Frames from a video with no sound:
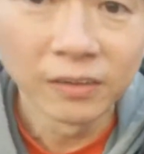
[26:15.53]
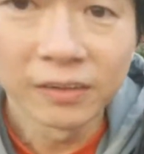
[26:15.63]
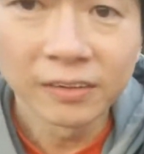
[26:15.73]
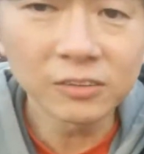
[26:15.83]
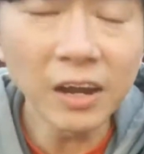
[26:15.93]

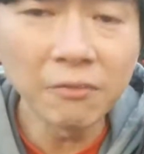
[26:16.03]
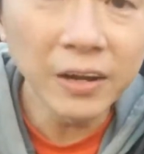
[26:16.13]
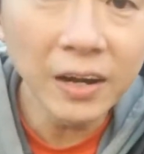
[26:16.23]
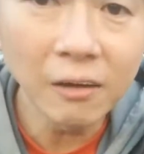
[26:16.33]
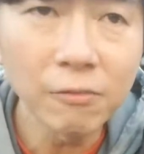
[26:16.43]
That's why I
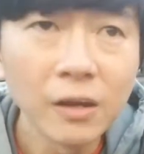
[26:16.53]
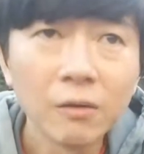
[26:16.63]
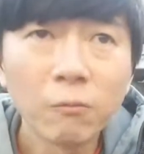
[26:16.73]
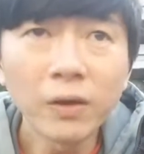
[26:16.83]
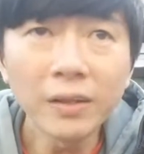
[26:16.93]
really love.
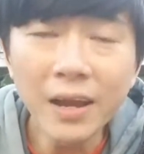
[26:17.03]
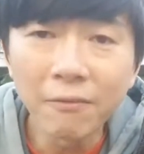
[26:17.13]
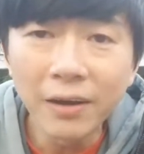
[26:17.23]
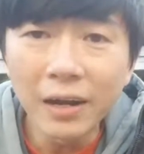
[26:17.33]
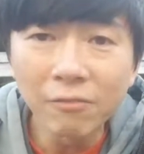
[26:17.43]
One thing
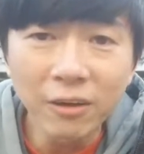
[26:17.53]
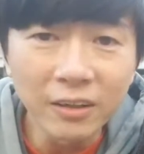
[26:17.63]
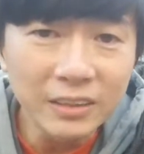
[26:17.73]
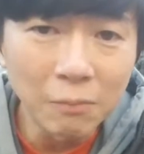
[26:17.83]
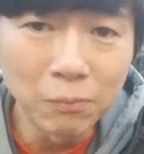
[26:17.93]
I really love
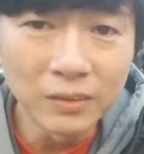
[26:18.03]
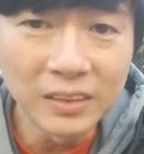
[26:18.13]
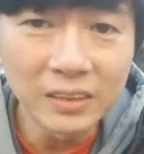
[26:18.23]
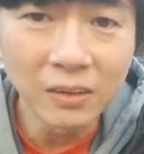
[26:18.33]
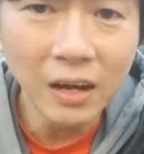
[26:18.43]
about Istanbul
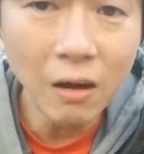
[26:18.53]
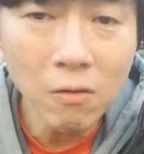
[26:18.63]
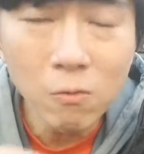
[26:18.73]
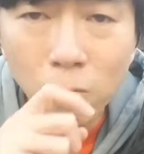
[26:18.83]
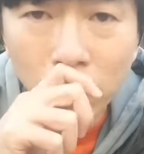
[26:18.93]
is this:
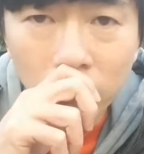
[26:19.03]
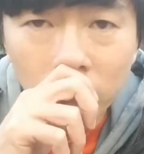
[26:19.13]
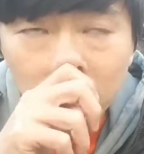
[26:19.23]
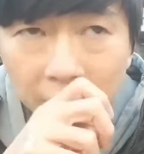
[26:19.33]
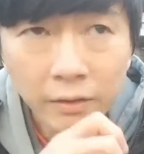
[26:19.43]

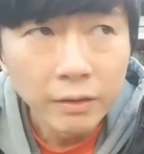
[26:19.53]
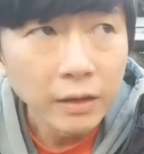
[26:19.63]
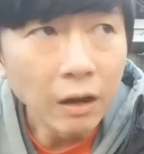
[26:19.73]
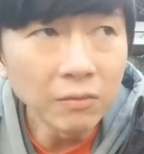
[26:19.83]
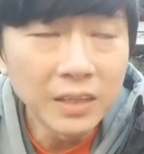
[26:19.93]

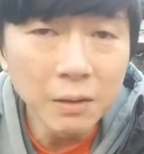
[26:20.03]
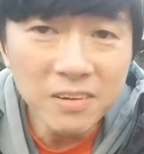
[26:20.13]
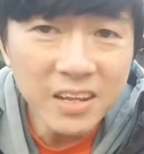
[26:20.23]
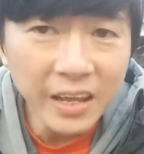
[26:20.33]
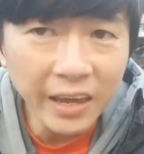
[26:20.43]
how
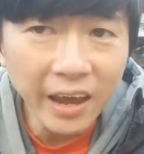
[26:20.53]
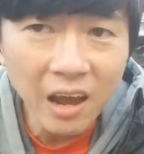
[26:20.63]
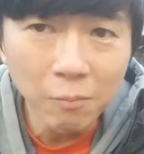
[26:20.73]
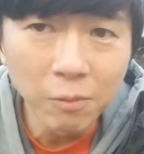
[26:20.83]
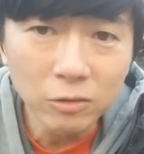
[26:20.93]
deeply they
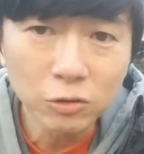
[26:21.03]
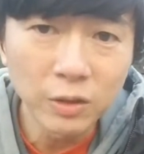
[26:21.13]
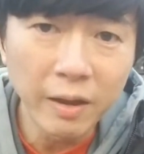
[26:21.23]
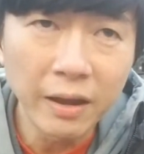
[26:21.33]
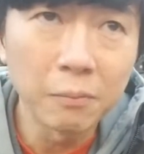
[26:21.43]
care about
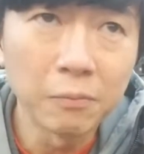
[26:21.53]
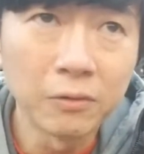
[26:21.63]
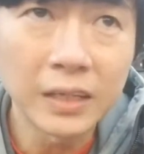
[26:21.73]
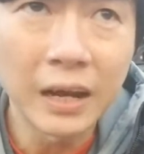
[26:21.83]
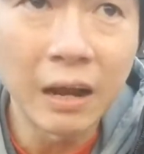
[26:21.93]
street
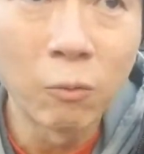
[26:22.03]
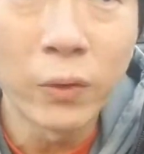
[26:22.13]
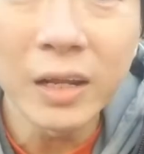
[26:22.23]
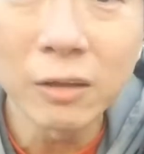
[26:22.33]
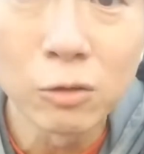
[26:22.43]
animals and are
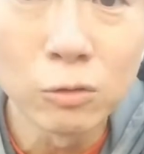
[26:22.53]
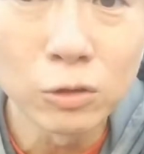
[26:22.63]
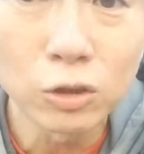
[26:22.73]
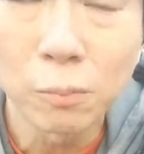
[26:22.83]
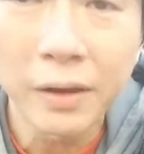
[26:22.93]
willing to do
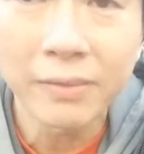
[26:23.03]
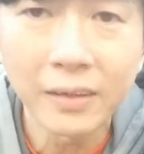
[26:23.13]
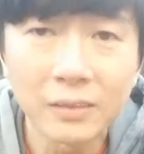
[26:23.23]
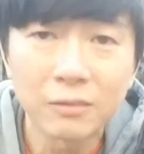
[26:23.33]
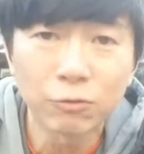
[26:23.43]
so many
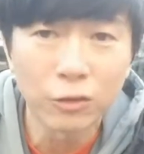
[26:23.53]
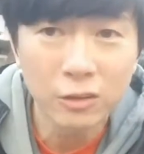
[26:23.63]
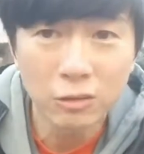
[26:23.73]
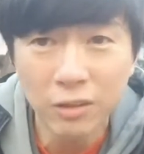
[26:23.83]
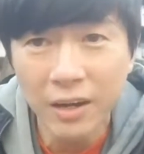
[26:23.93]
things for
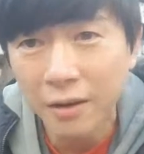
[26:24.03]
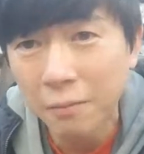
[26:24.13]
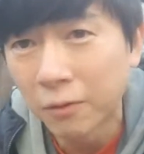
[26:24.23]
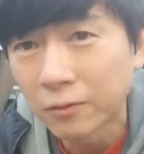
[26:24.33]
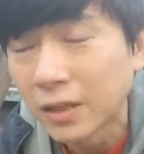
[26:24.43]
street
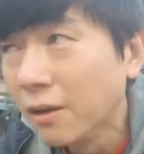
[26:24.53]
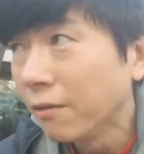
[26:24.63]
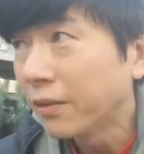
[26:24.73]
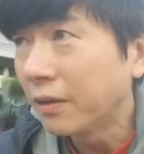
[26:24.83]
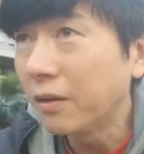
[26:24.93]
animals.
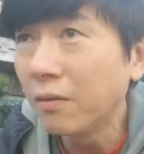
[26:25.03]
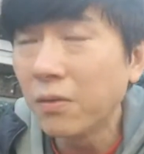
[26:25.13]
You know,